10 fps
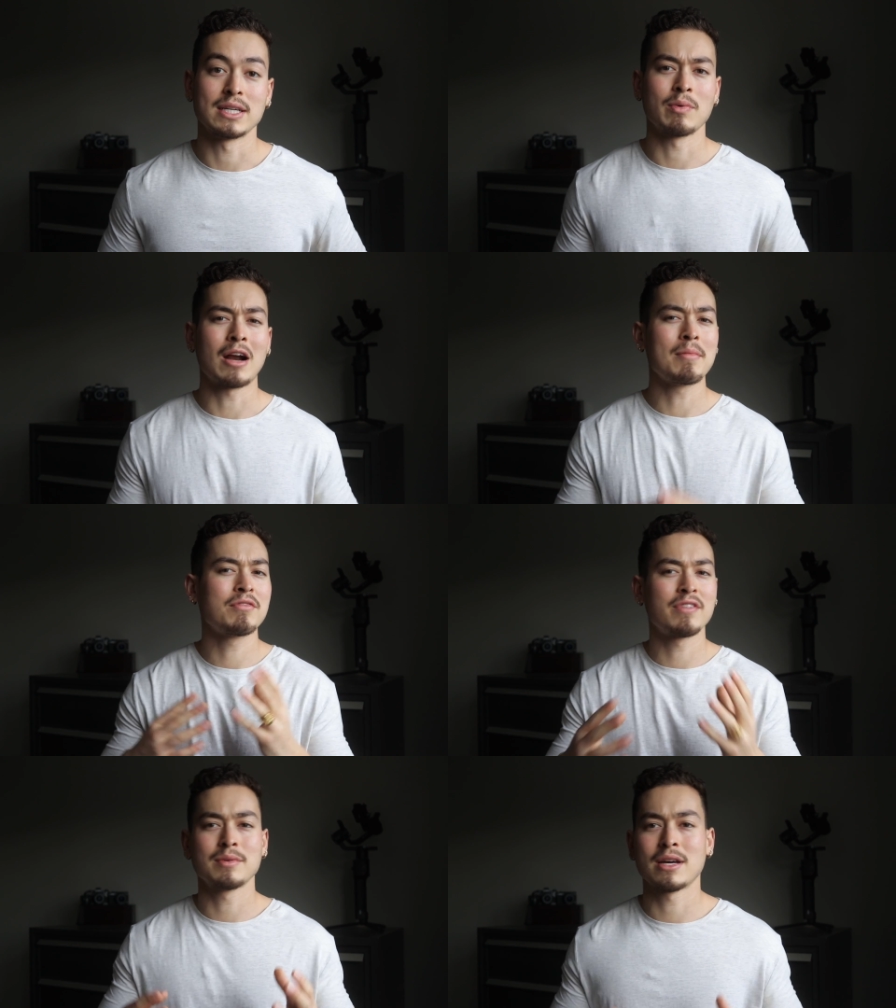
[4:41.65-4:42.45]
And when I mean
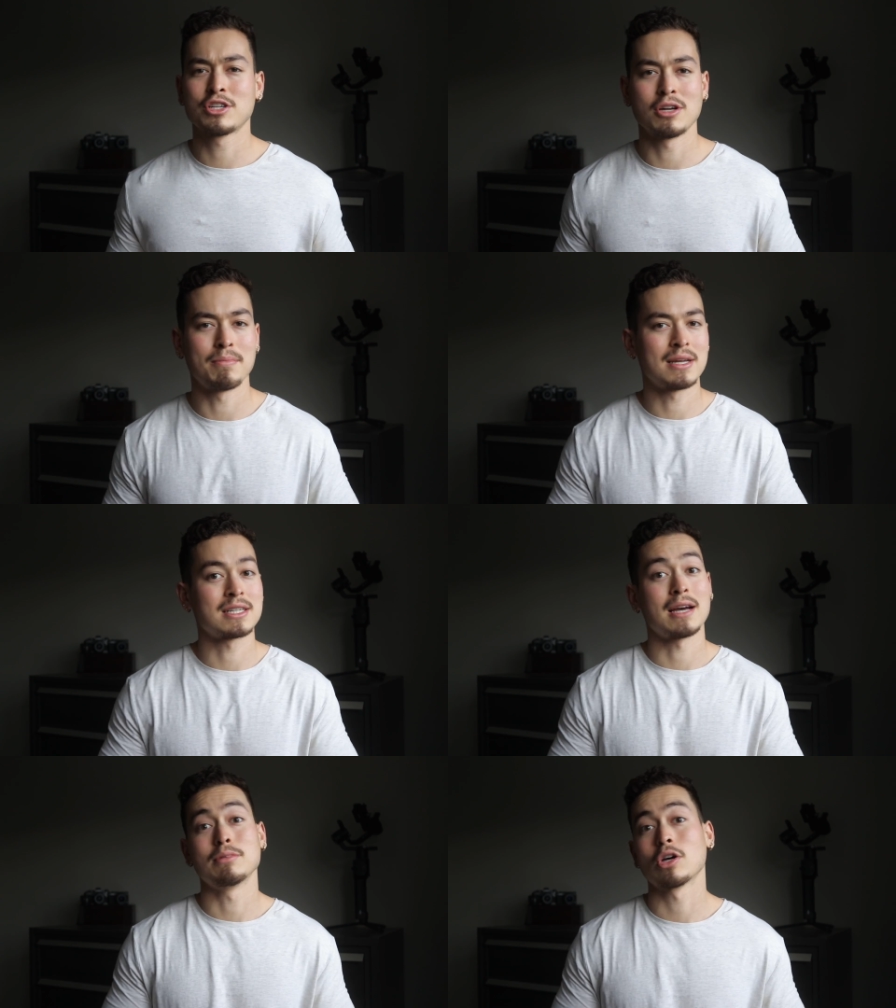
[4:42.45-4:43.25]
foundation and
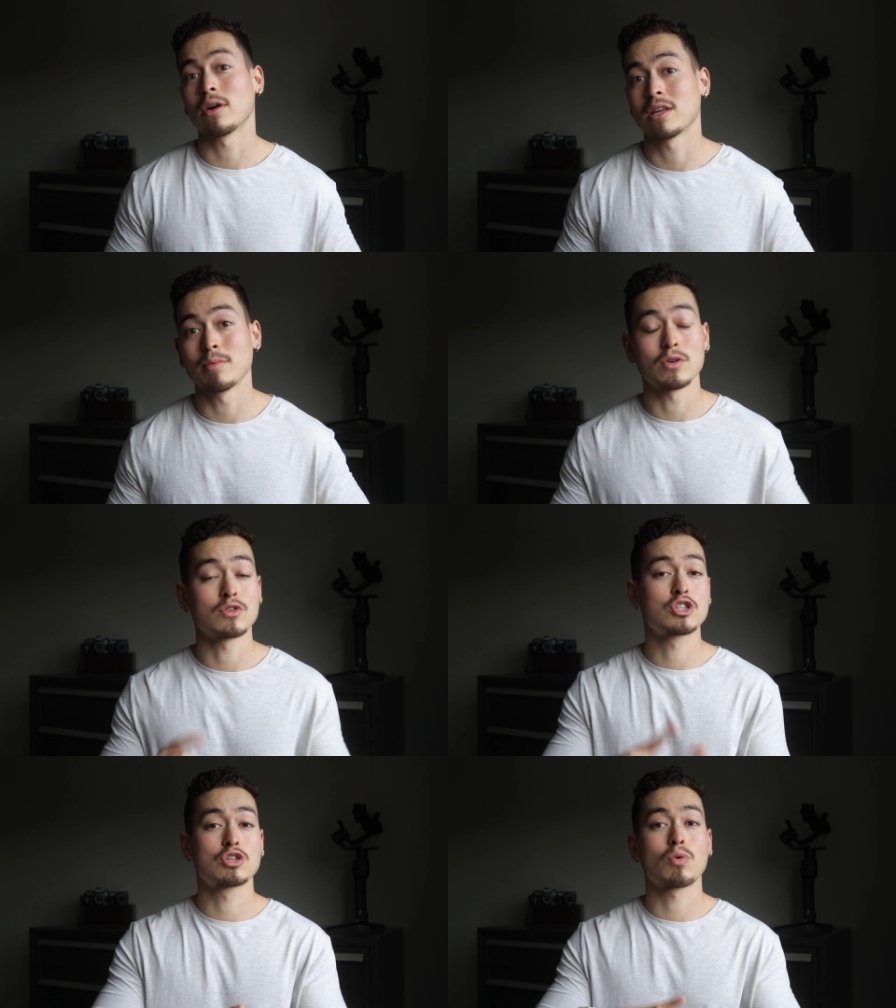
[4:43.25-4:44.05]
base, I'm talking about your
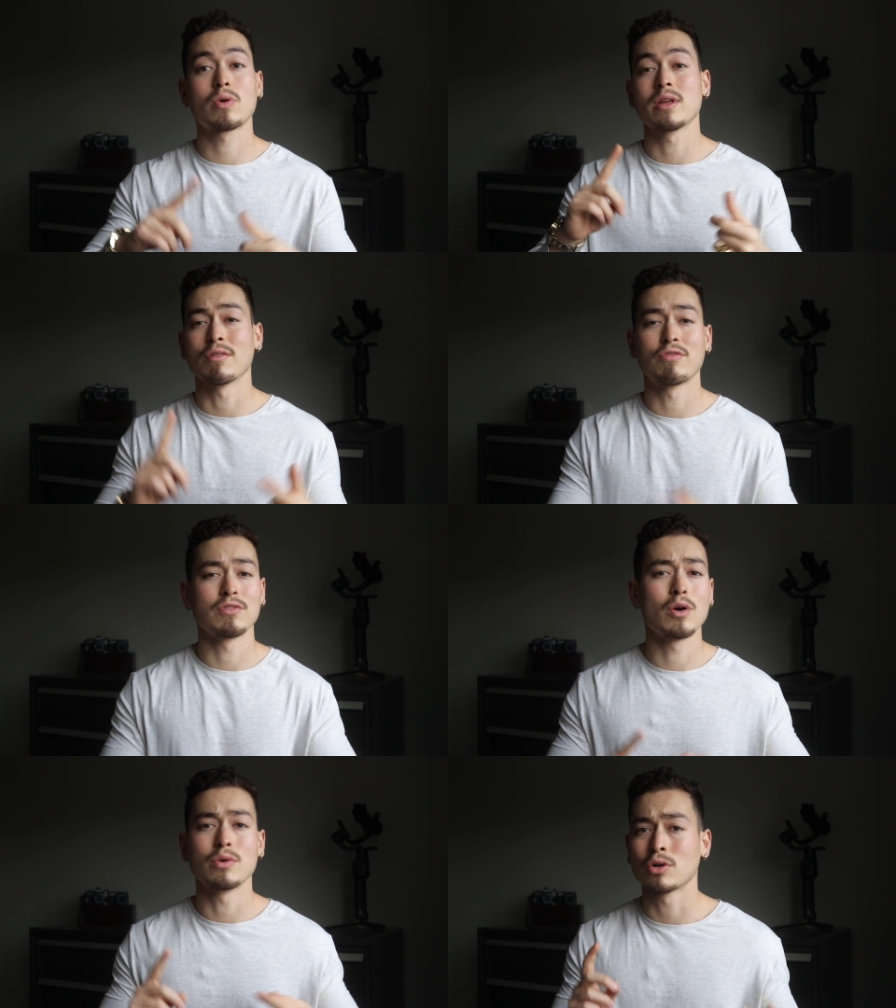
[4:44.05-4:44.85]
story, your
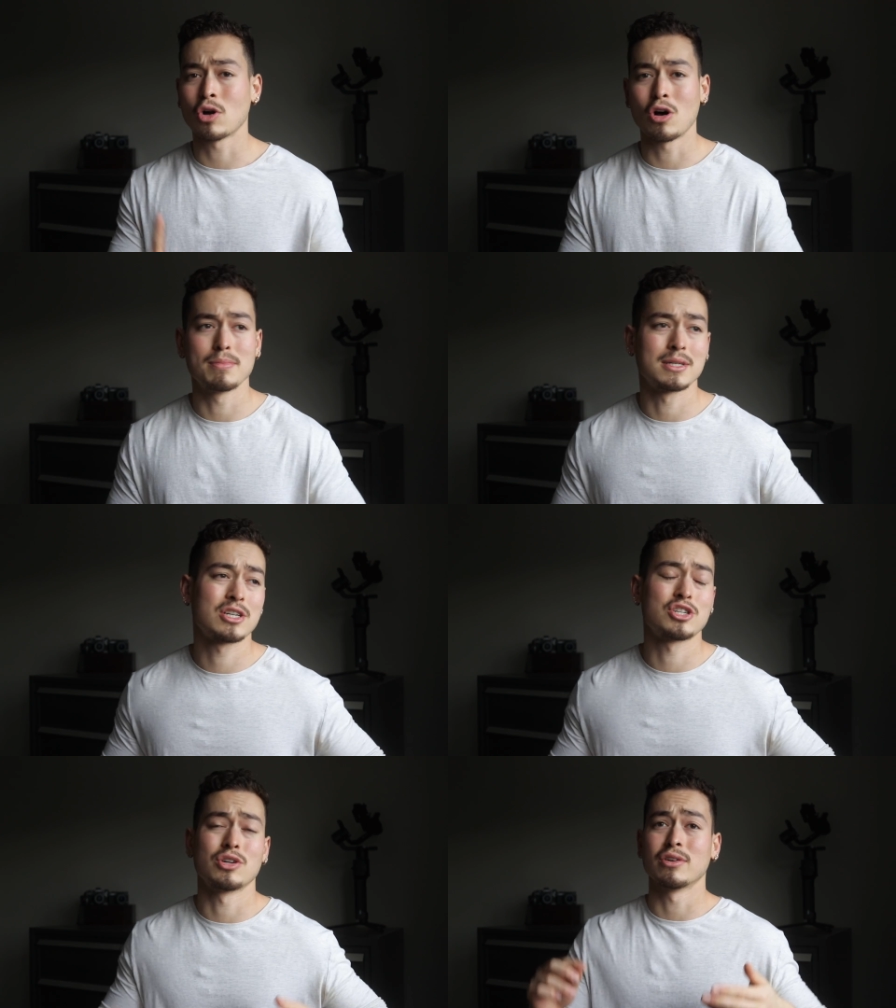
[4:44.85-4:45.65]
flow, your
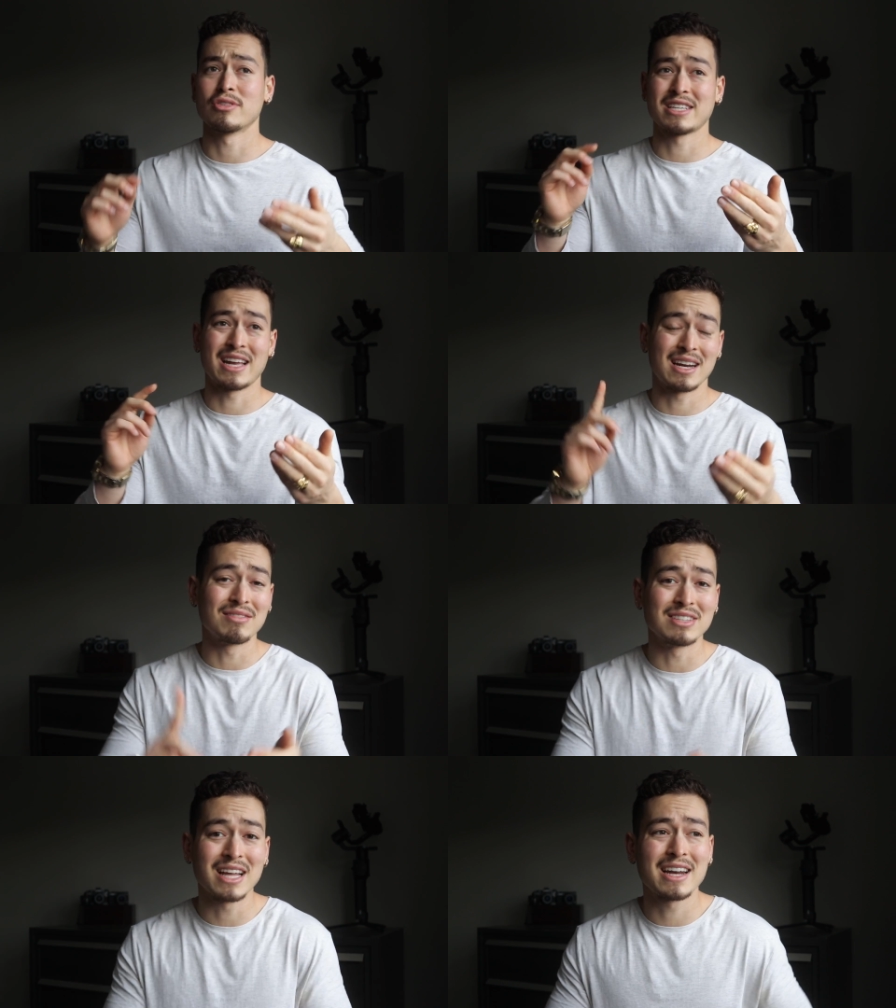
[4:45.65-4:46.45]
composition, your understanding
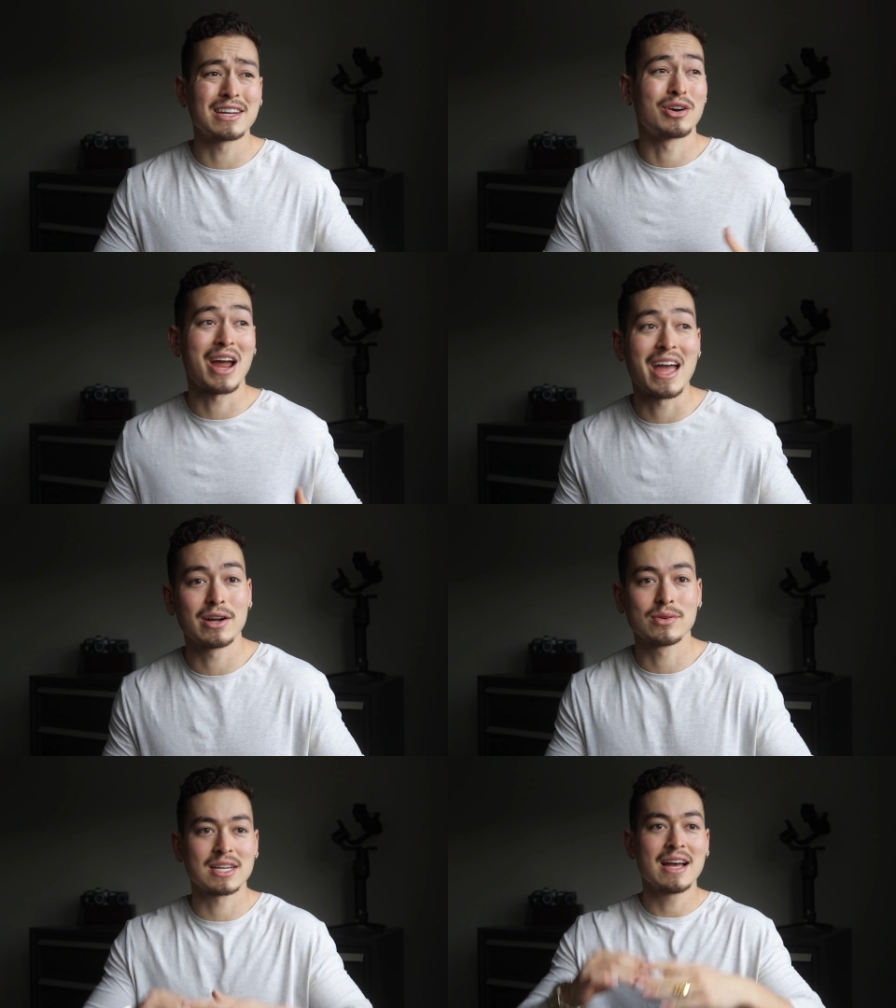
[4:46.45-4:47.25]
of lighting, your
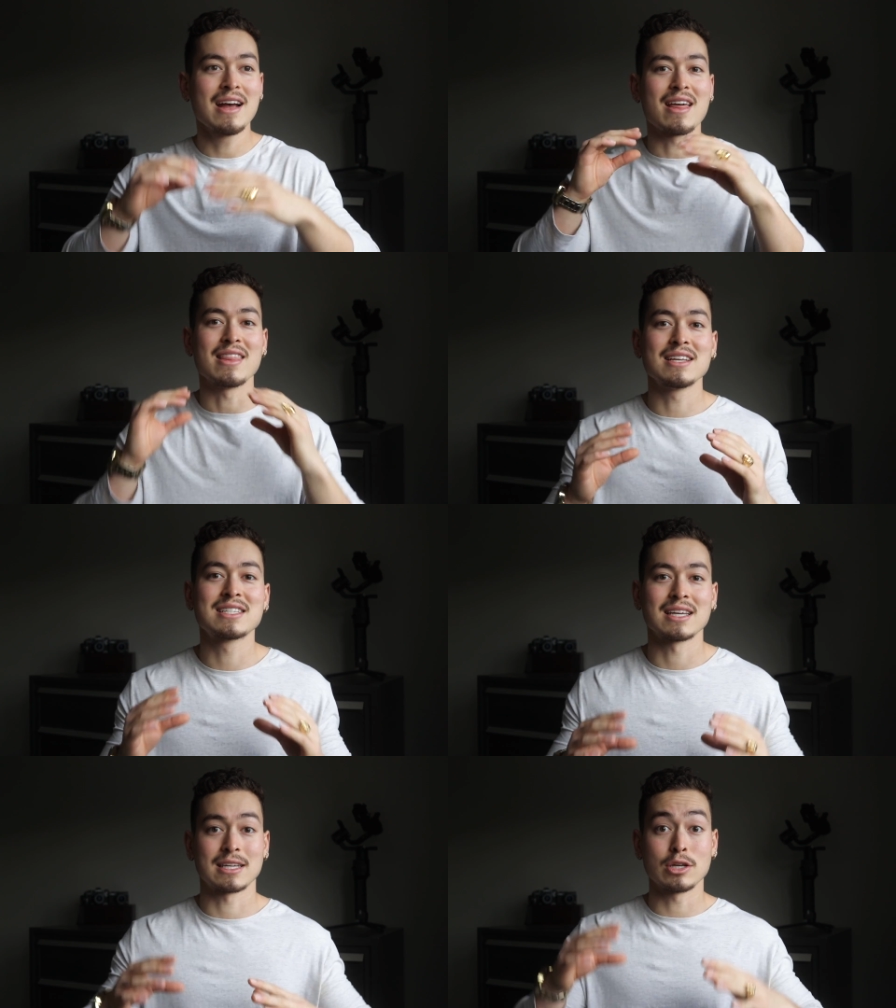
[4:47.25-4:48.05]
angles, these
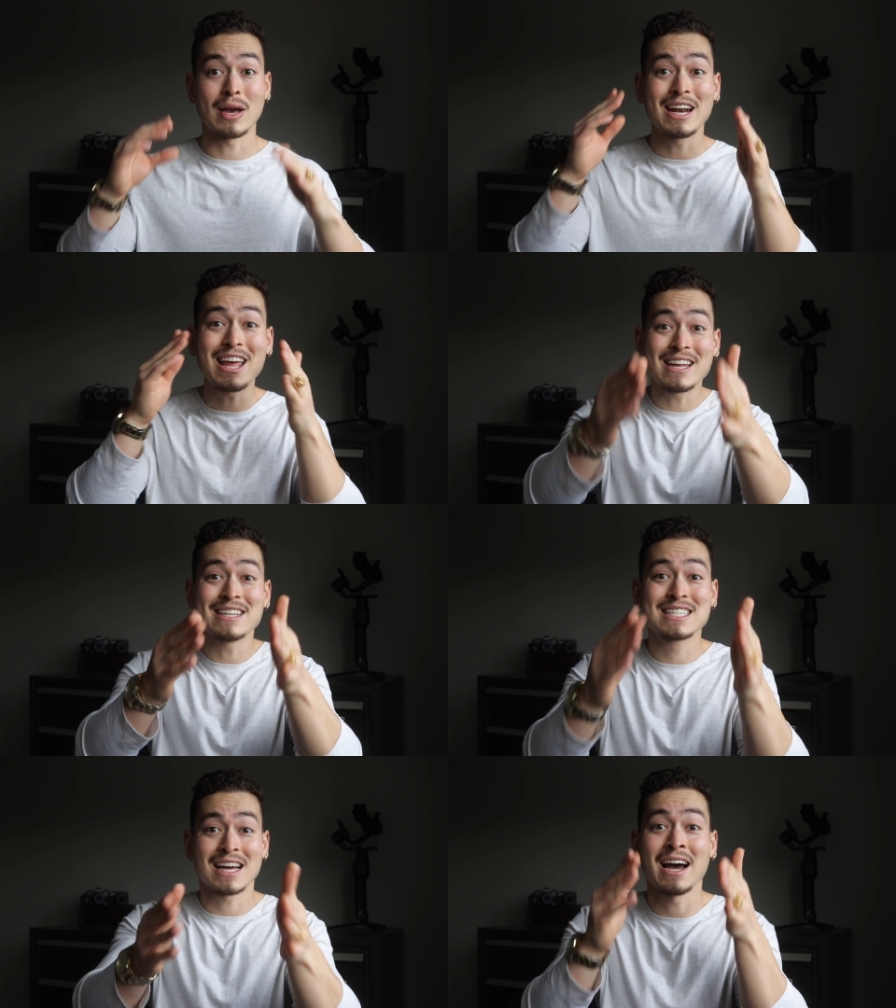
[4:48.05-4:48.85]
things that you get
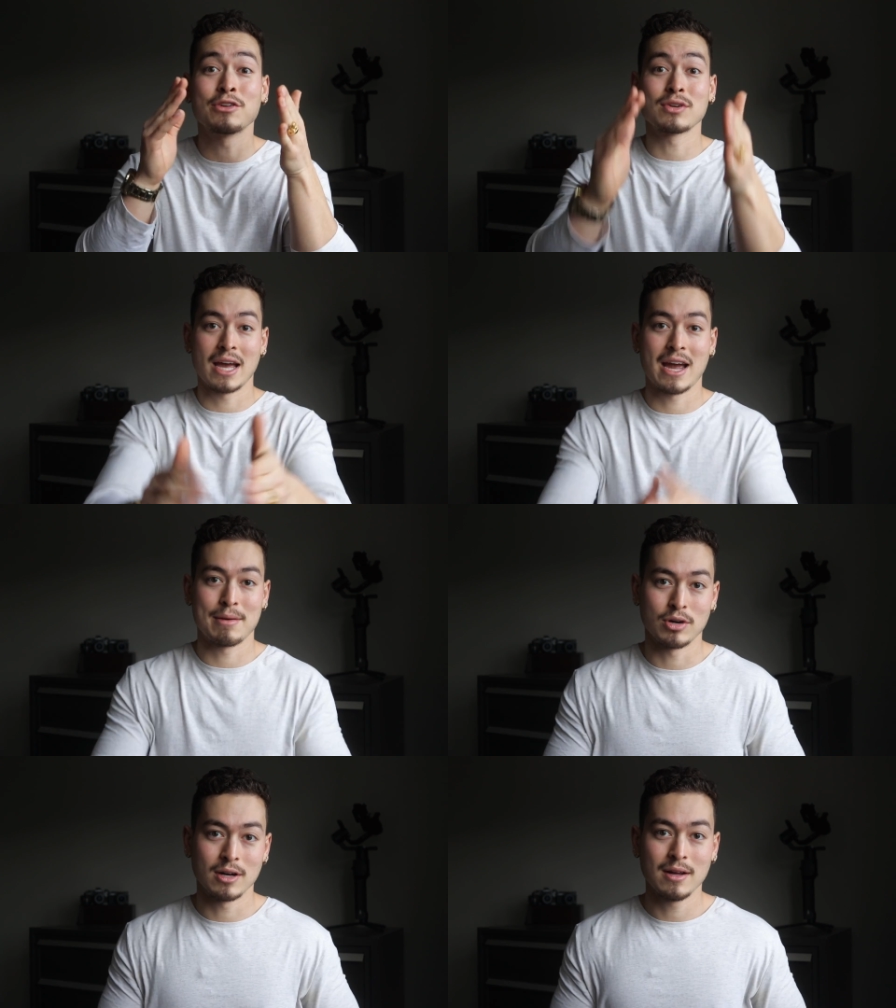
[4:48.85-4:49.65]
inside your
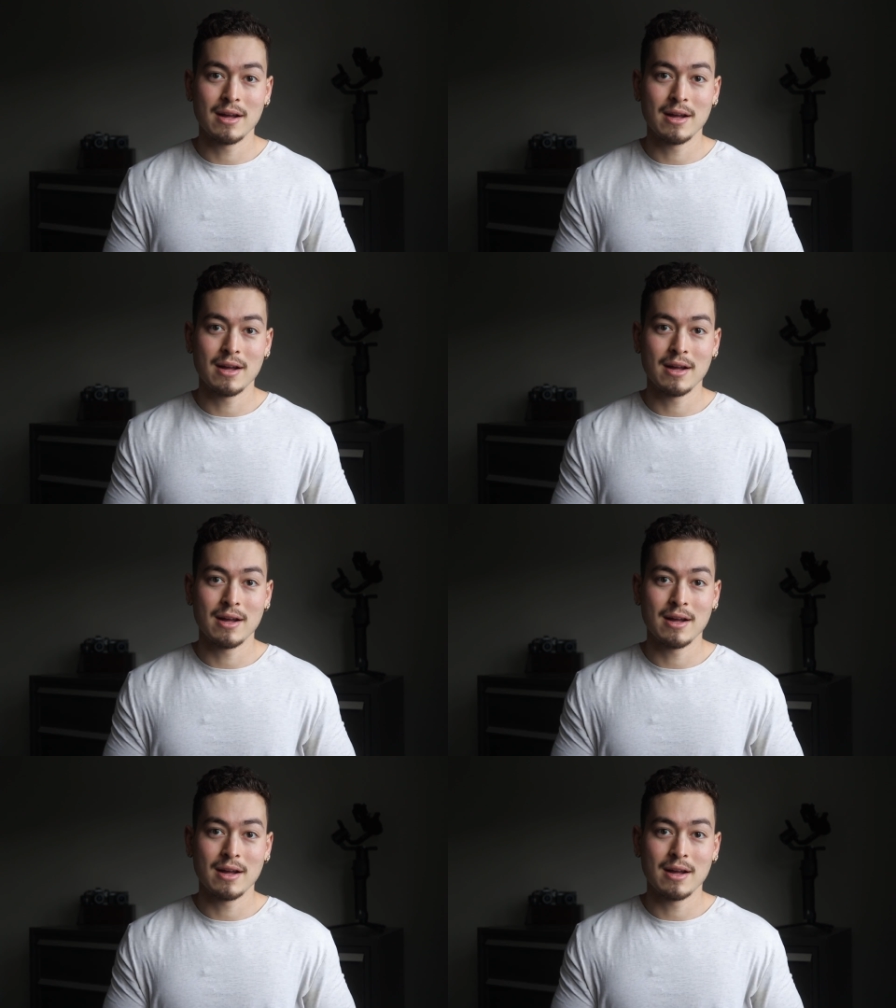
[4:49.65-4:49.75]
camera.